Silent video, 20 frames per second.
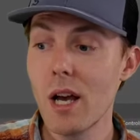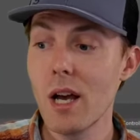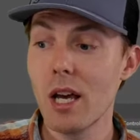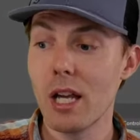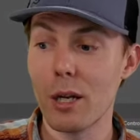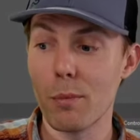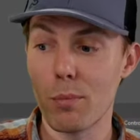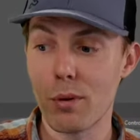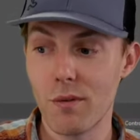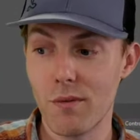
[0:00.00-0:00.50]

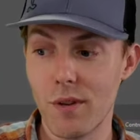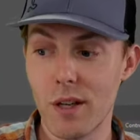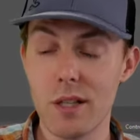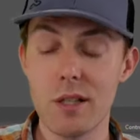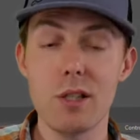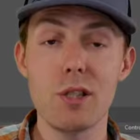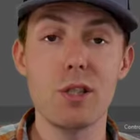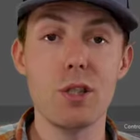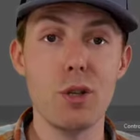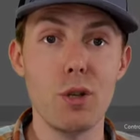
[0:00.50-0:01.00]
and it
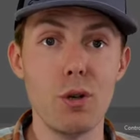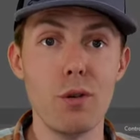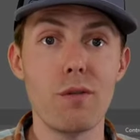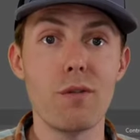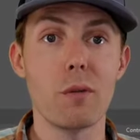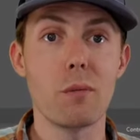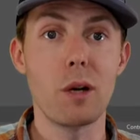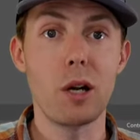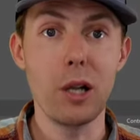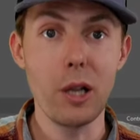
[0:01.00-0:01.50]
prevents you
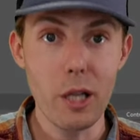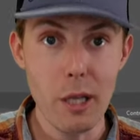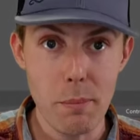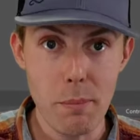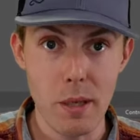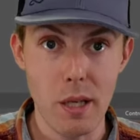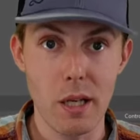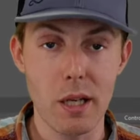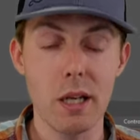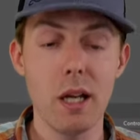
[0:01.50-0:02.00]
from
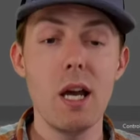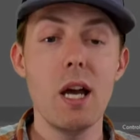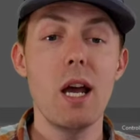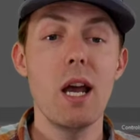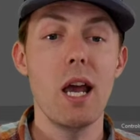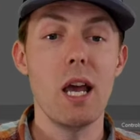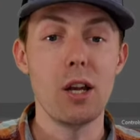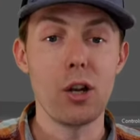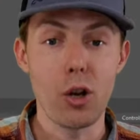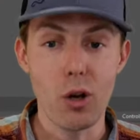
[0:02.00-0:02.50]
clipping
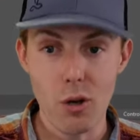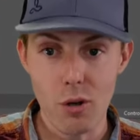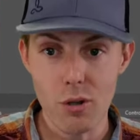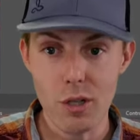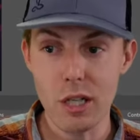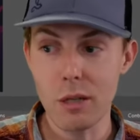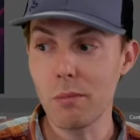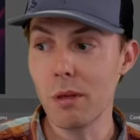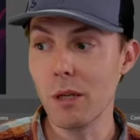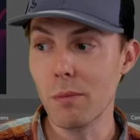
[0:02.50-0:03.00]
and
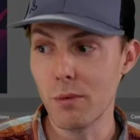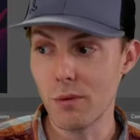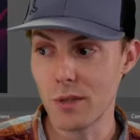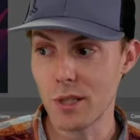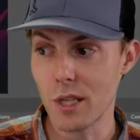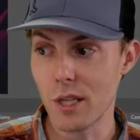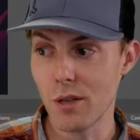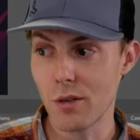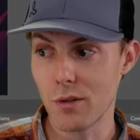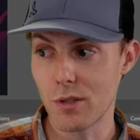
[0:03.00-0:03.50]
hurting people's
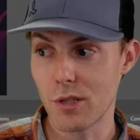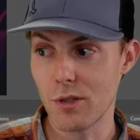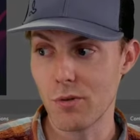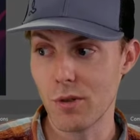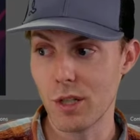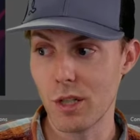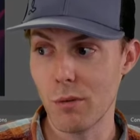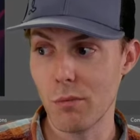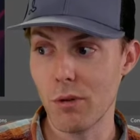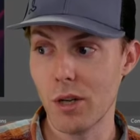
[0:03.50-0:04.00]
ears
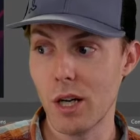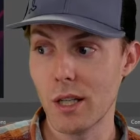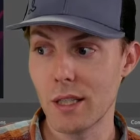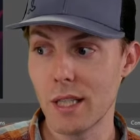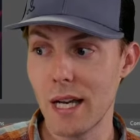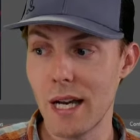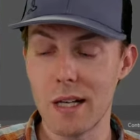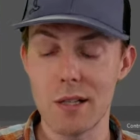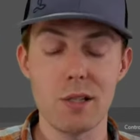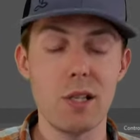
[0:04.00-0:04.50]
during your
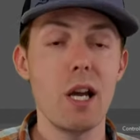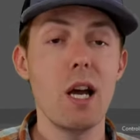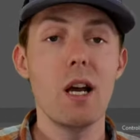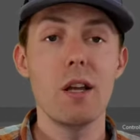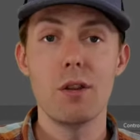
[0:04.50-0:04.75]
broadcast.